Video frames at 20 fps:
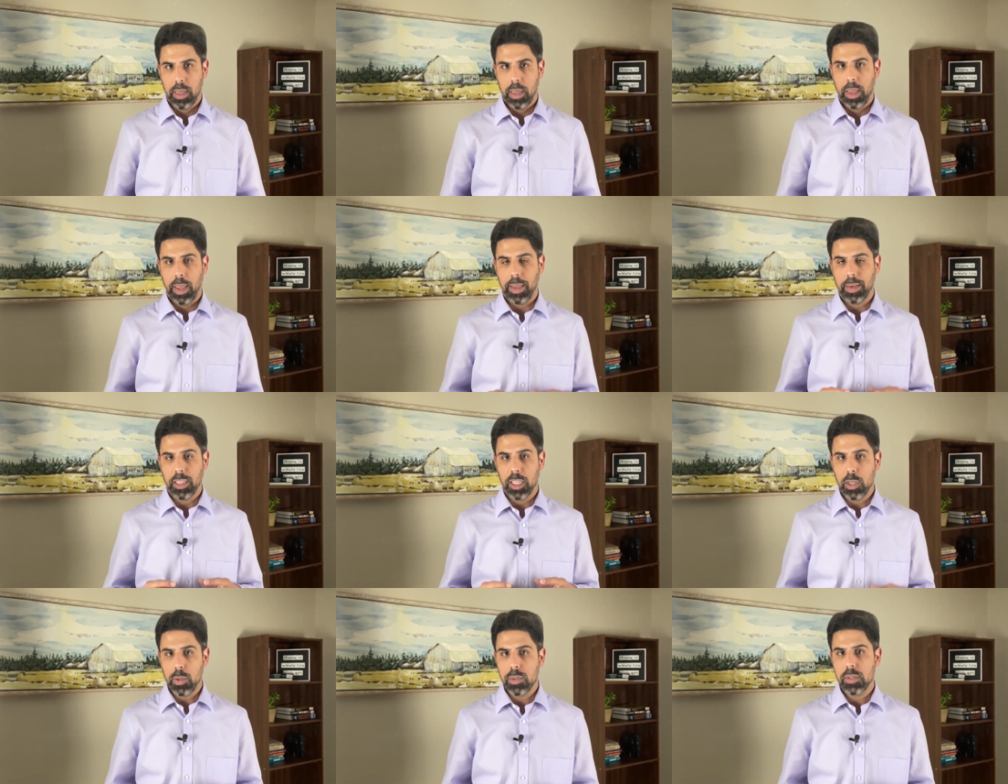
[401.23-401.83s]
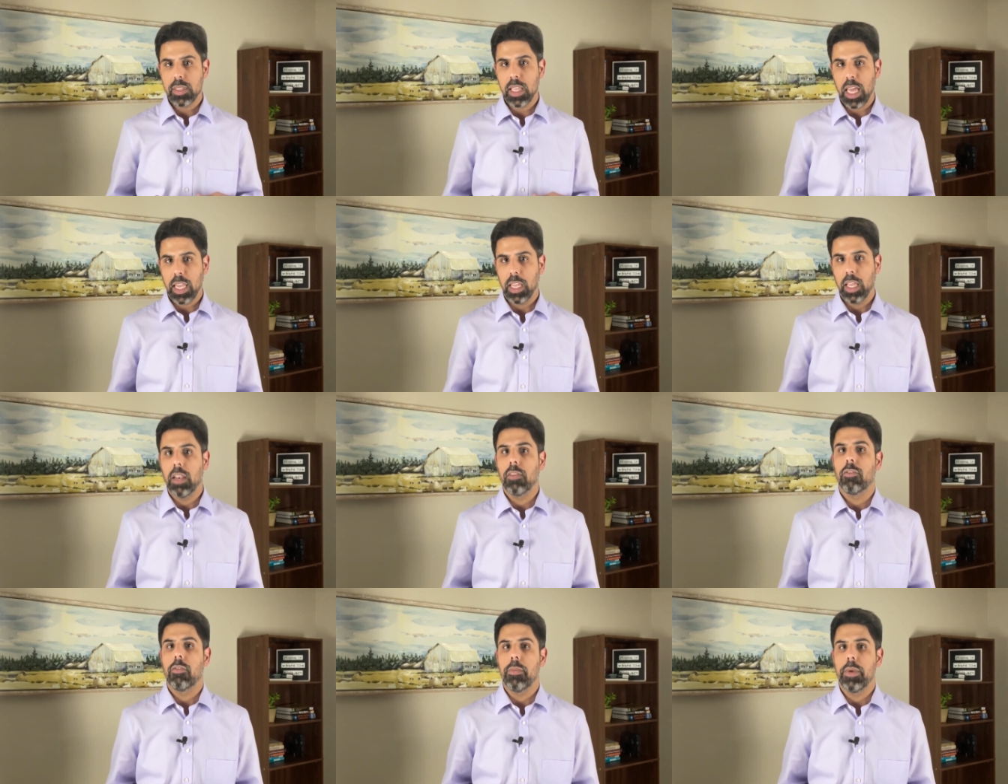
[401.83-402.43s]
and use that
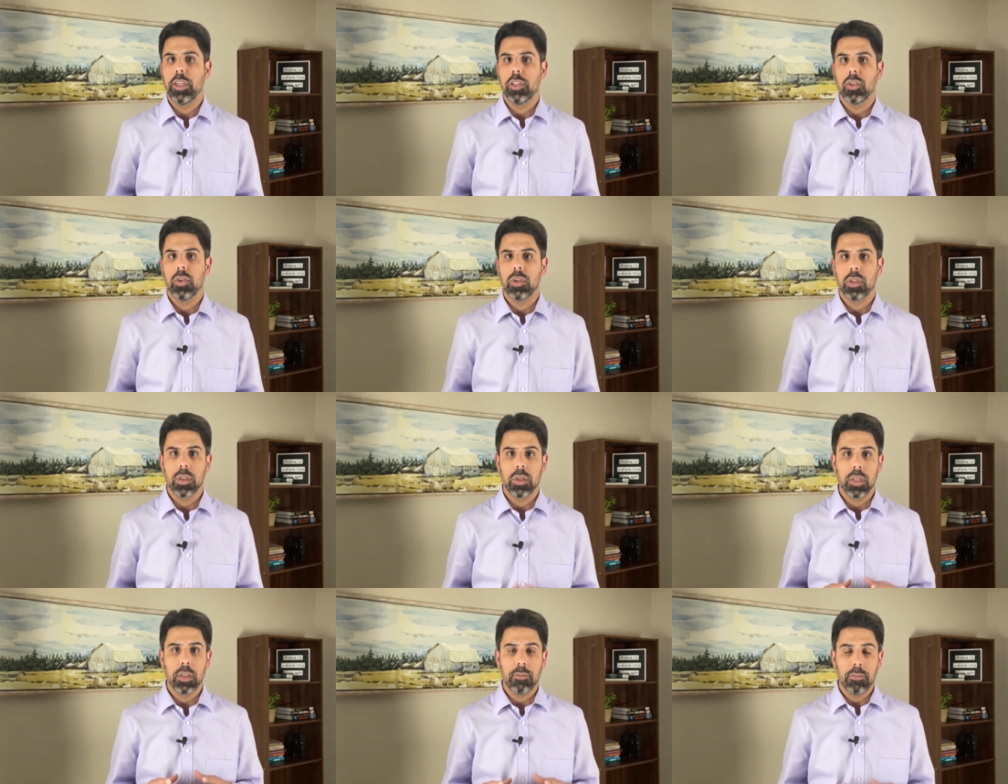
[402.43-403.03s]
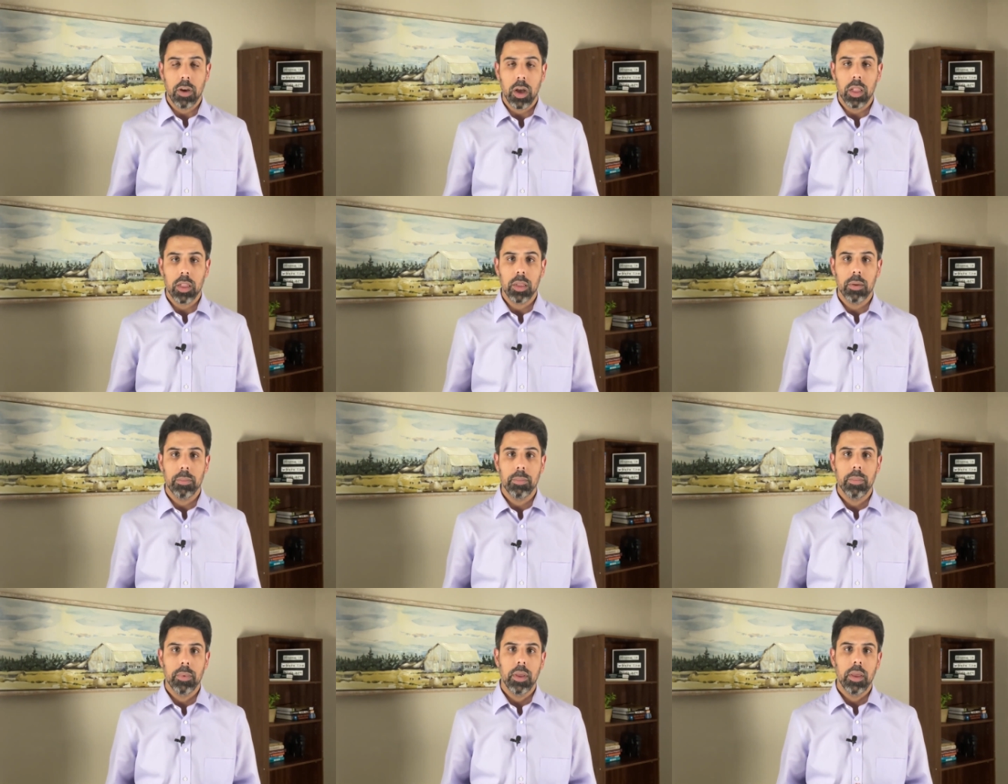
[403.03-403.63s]
information to
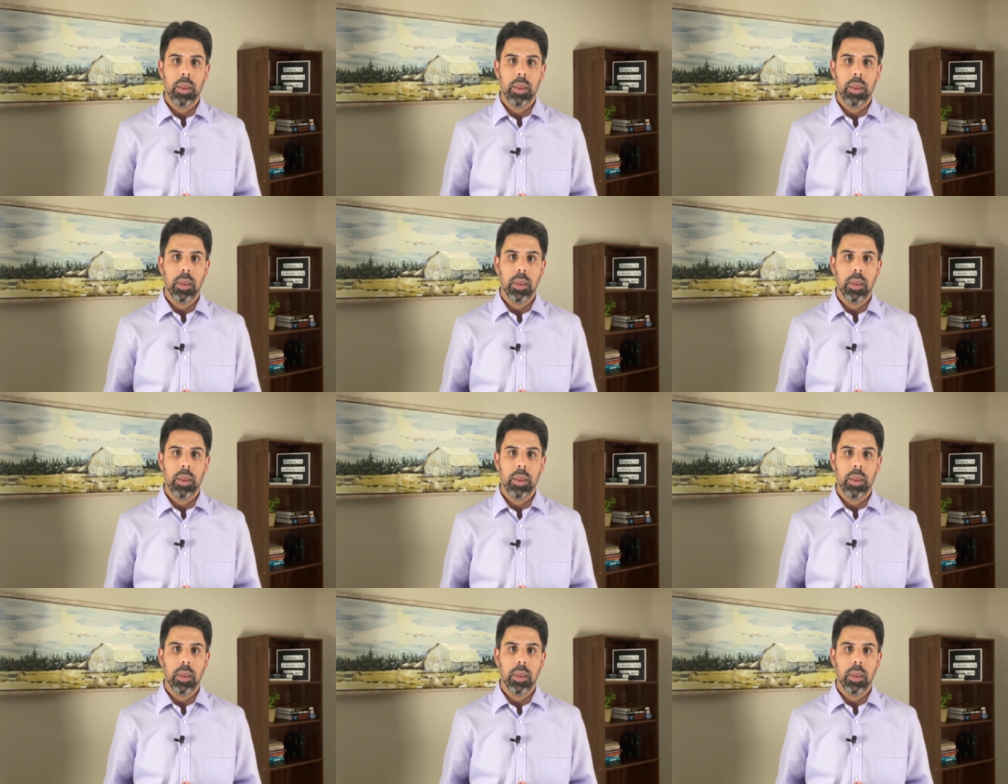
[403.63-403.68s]
develop